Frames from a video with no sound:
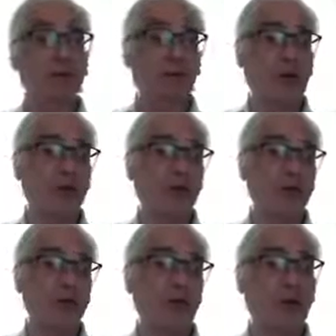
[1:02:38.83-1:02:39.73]
grass,
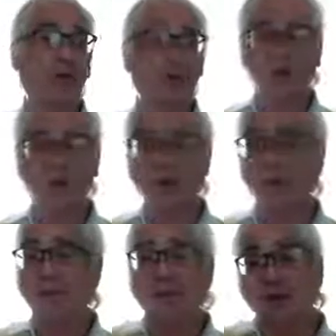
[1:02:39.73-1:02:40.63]
or
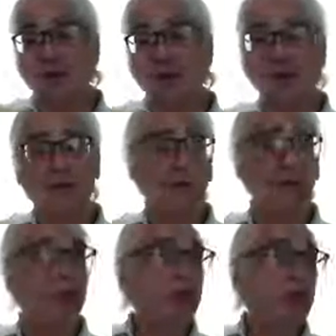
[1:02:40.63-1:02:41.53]
discover
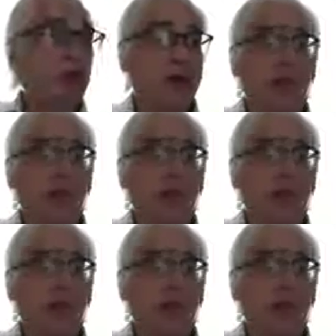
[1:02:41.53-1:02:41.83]
dew in